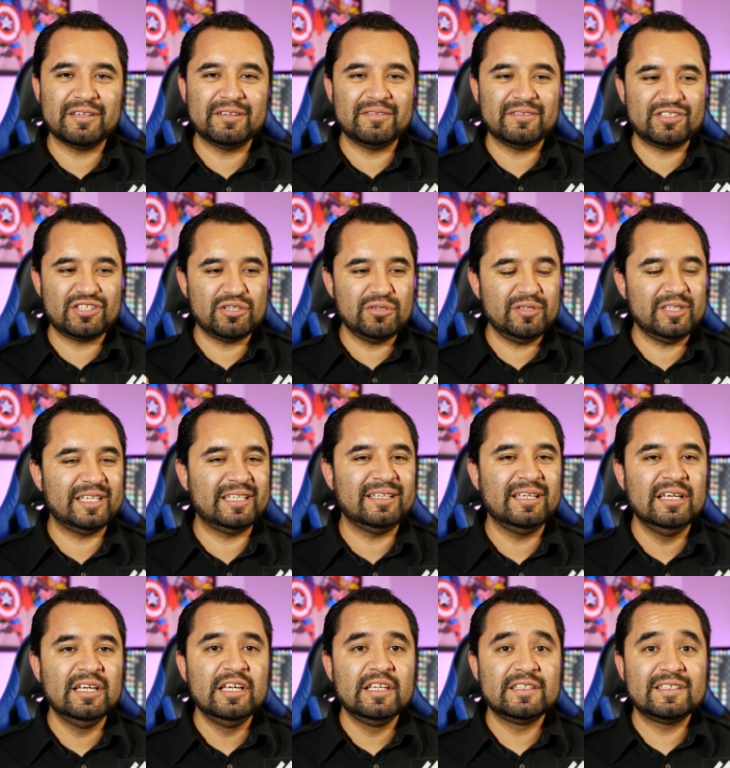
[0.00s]
can tune it
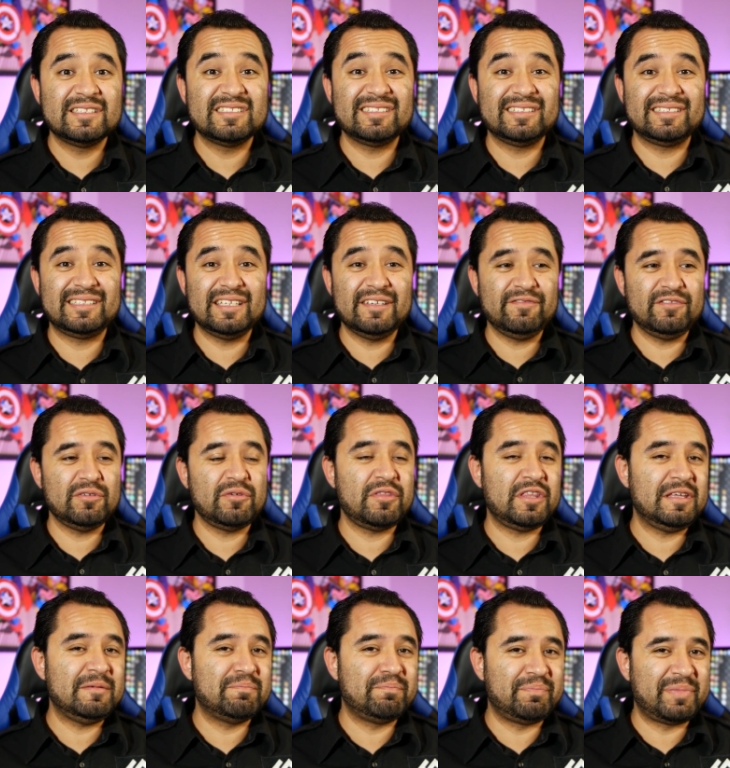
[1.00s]
to give you
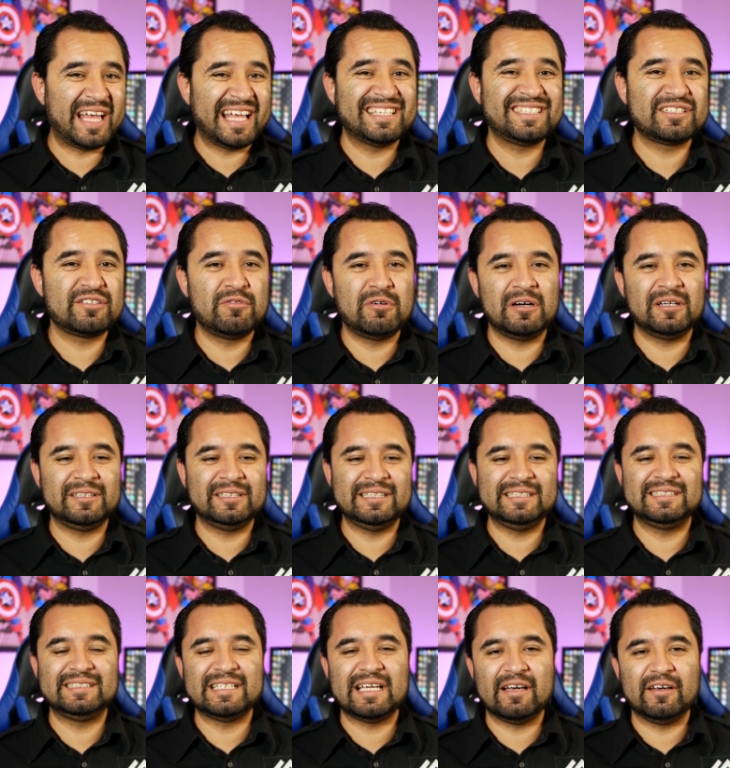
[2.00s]
the best quality
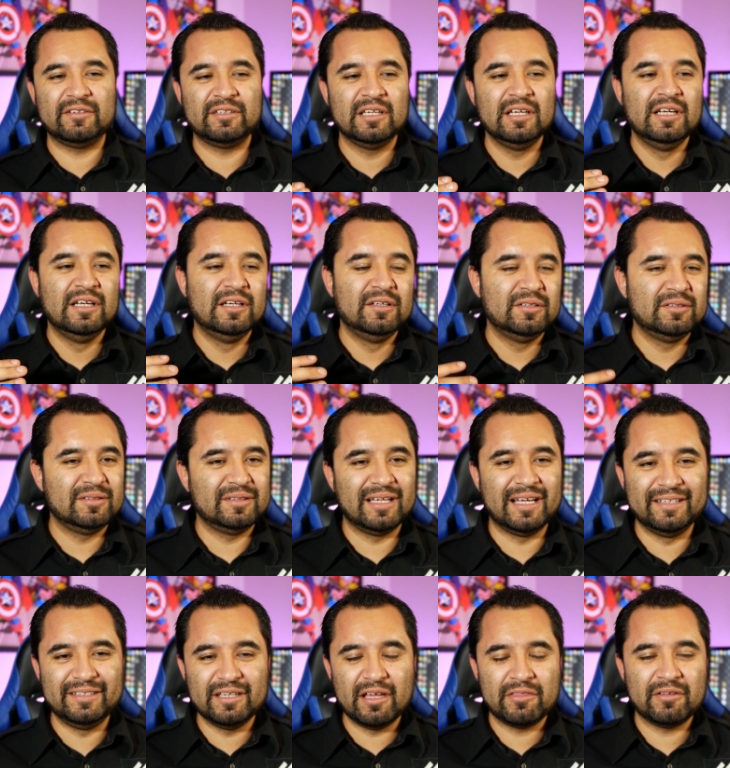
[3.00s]
sound,
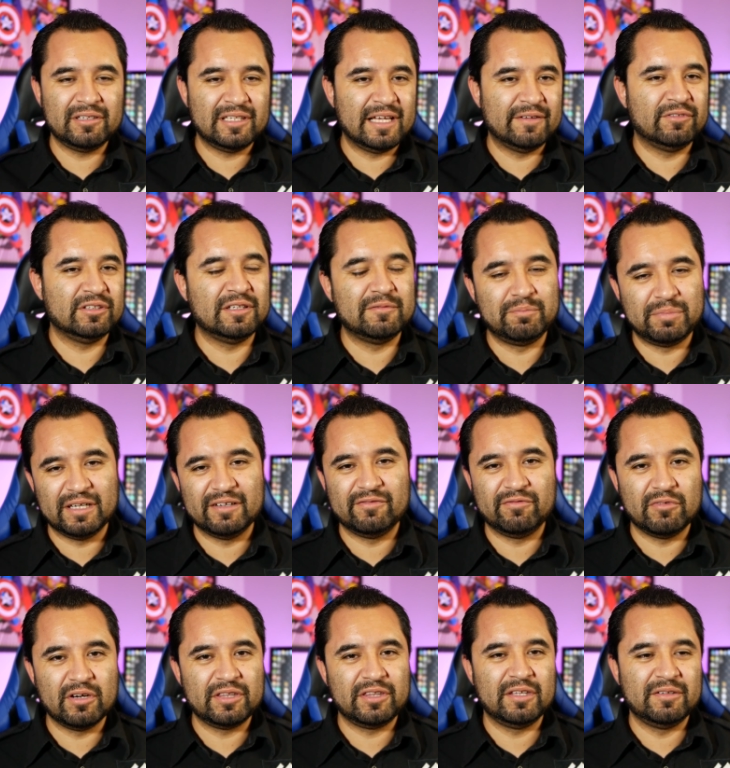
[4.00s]
another level above
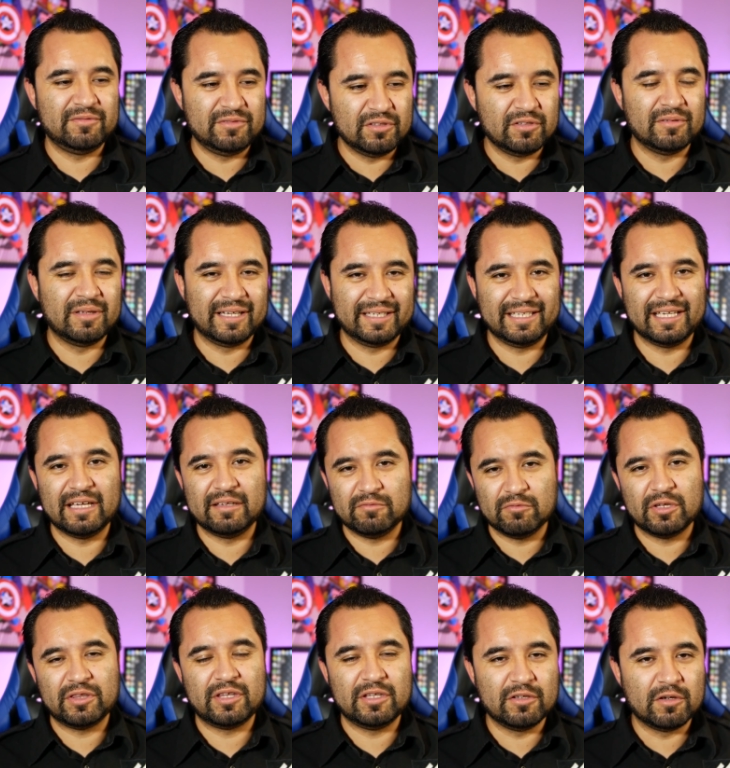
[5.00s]
what
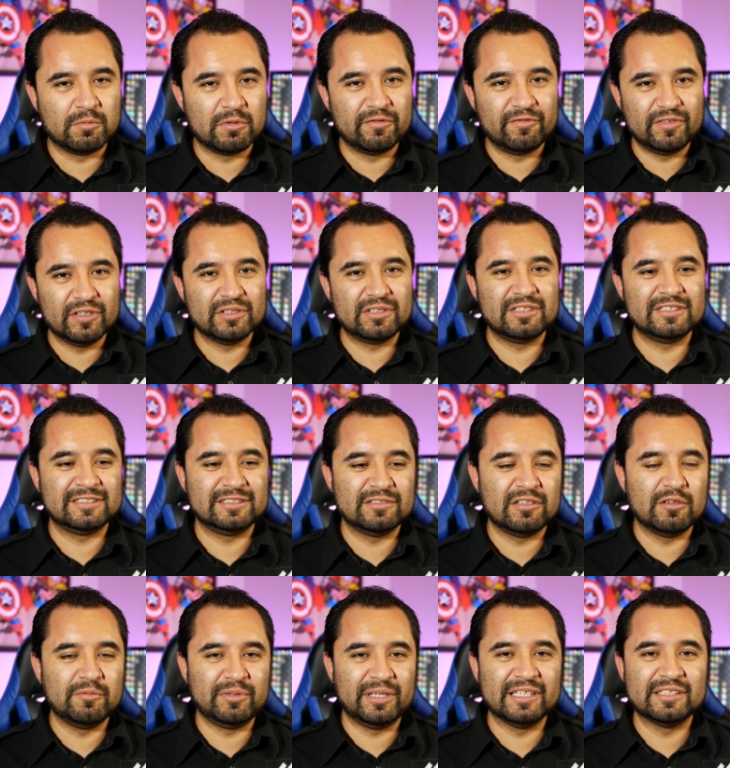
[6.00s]
the normal filters in
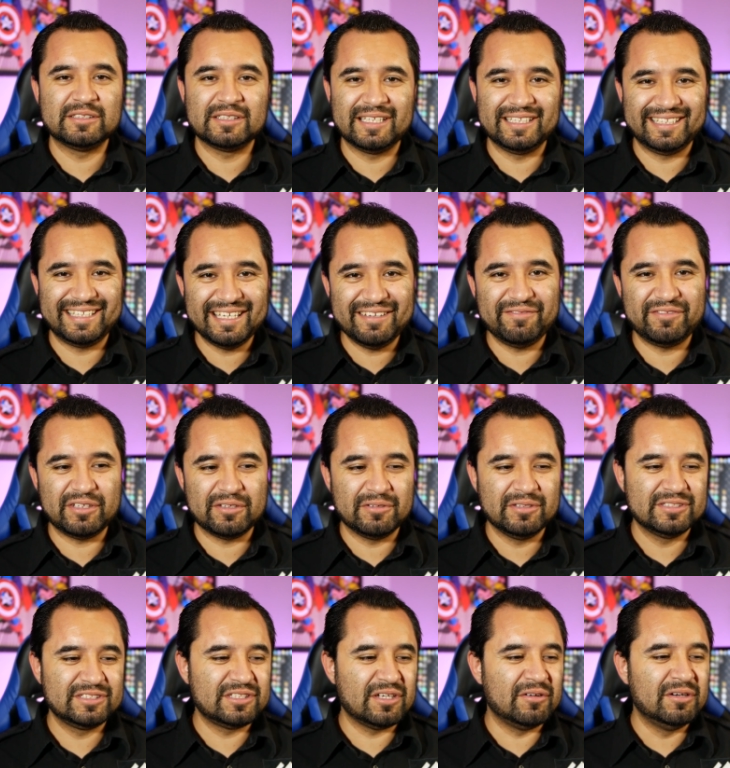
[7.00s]
OBS can give you.
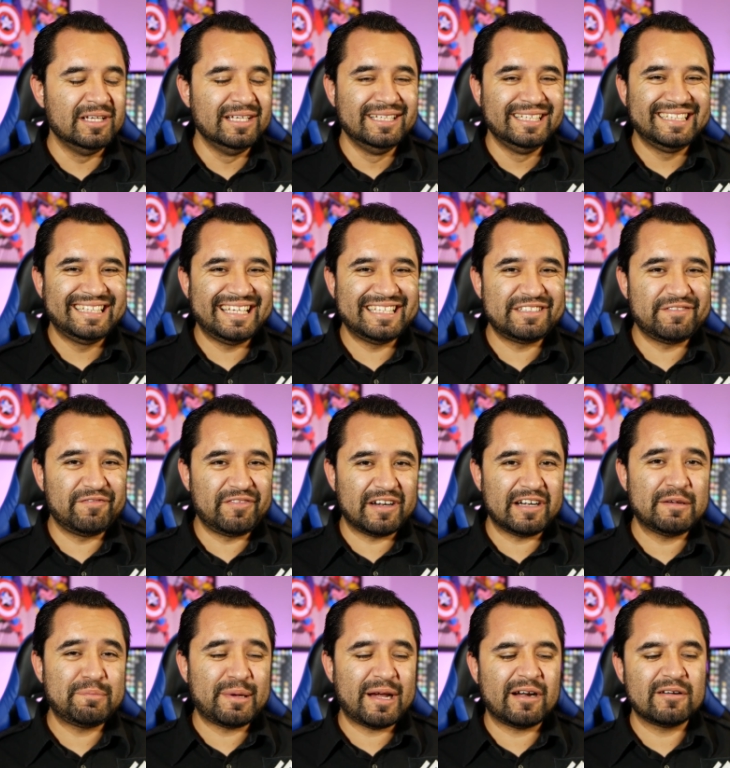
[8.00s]
So it's
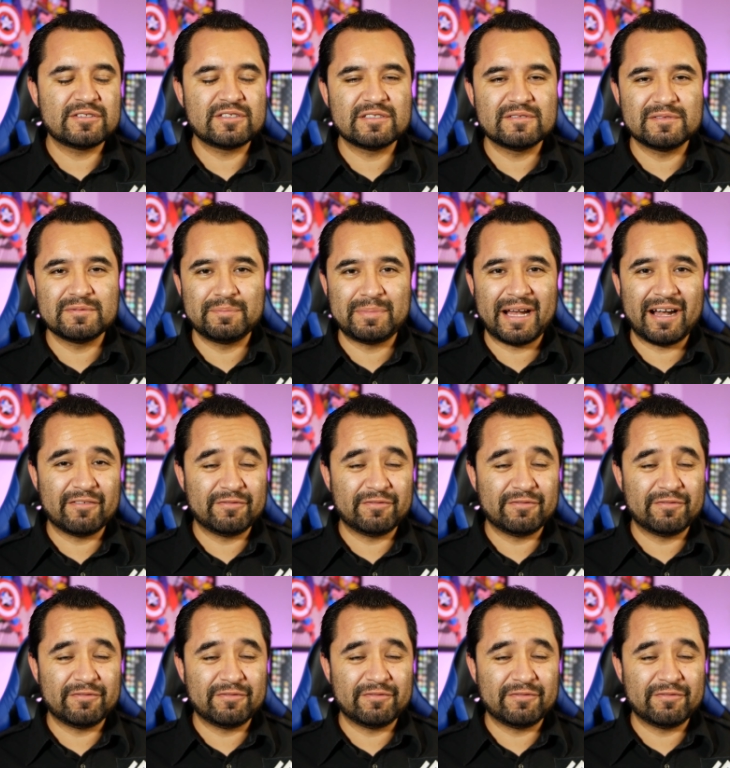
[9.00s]
very powerful stuff.